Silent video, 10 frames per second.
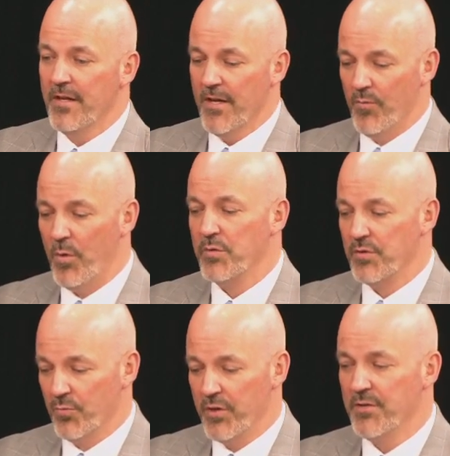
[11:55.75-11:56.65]
it
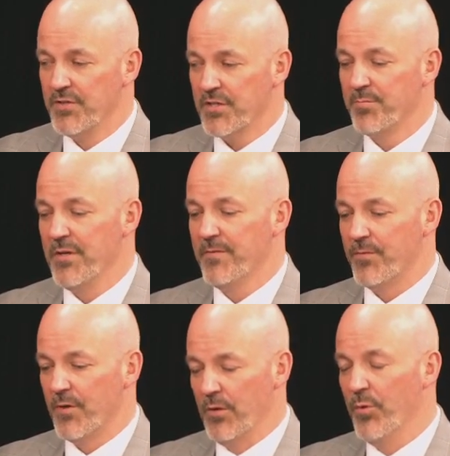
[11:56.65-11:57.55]
won't would it just be
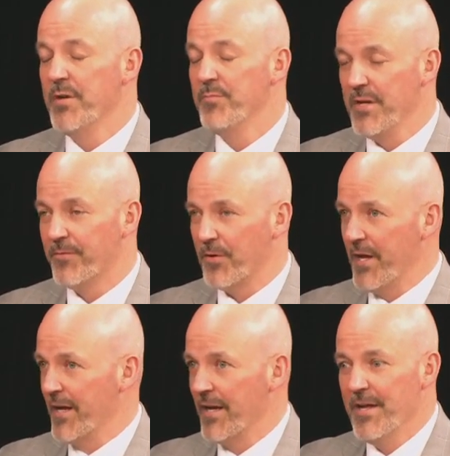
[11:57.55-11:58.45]
for it wouldn't be for
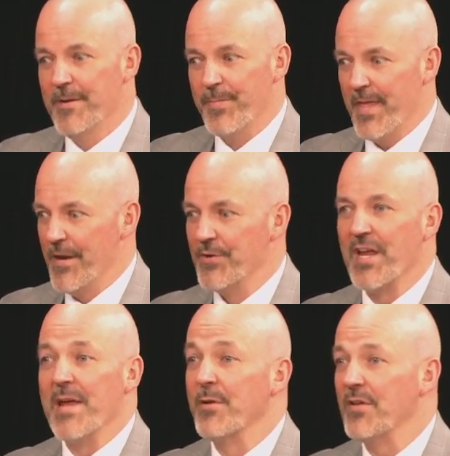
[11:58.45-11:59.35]
like
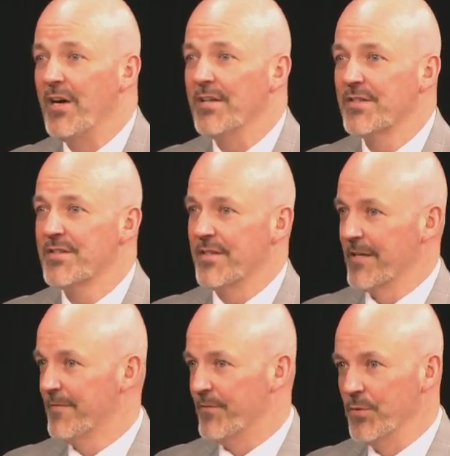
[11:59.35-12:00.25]
entertainment losses
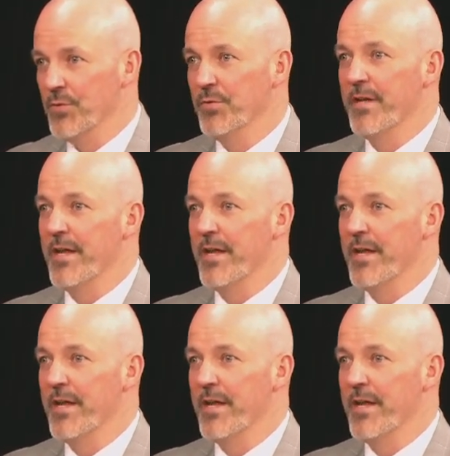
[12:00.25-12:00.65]
like food,